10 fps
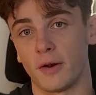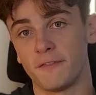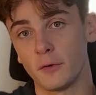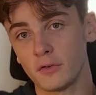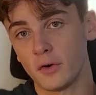When I
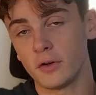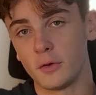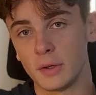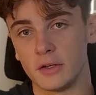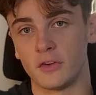first started
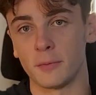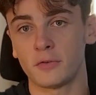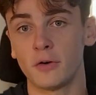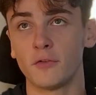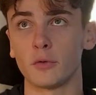doing a jump
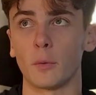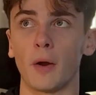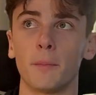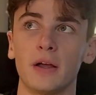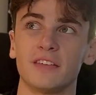serve, it was
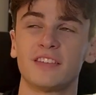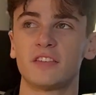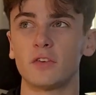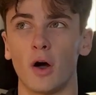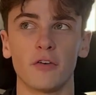around my
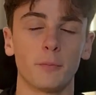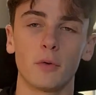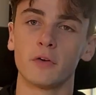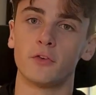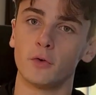
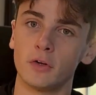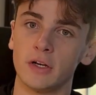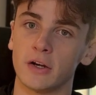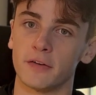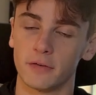sophomore and junior
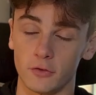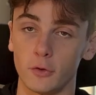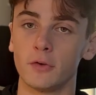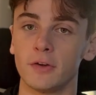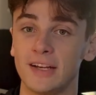
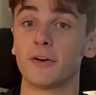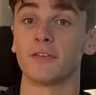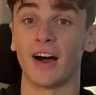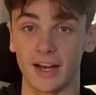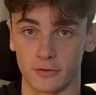year
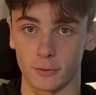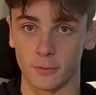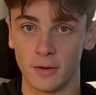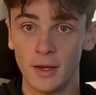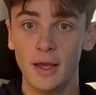of high
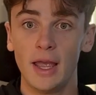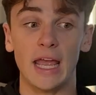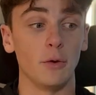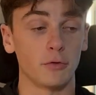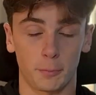school.
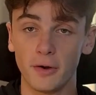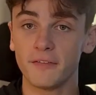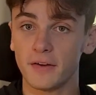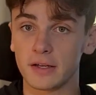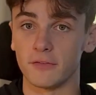And it was pretty
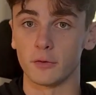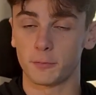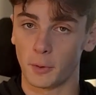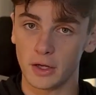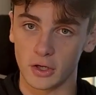effective. It was
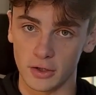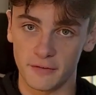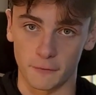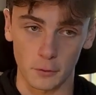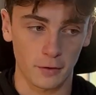pretty good
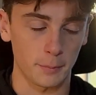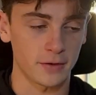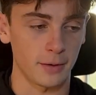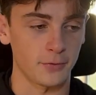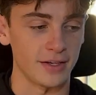the first couple
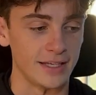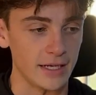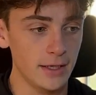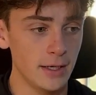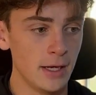times I
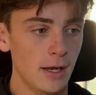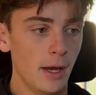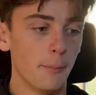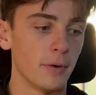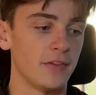did it.
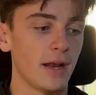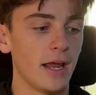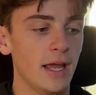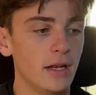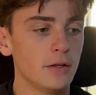But then I
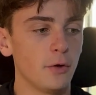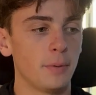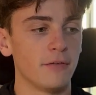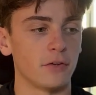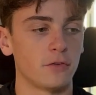hit a little
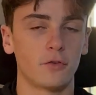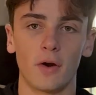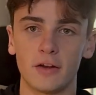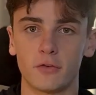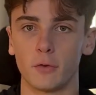bit of a
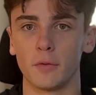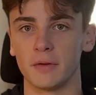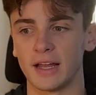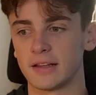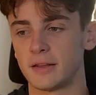stretch through
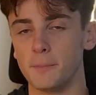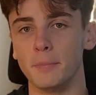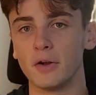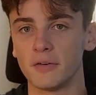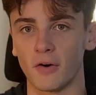the
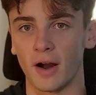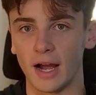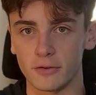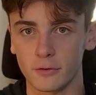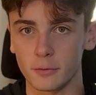middle of our
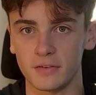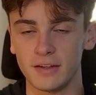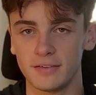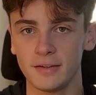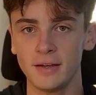high school
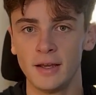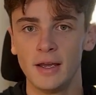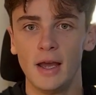season.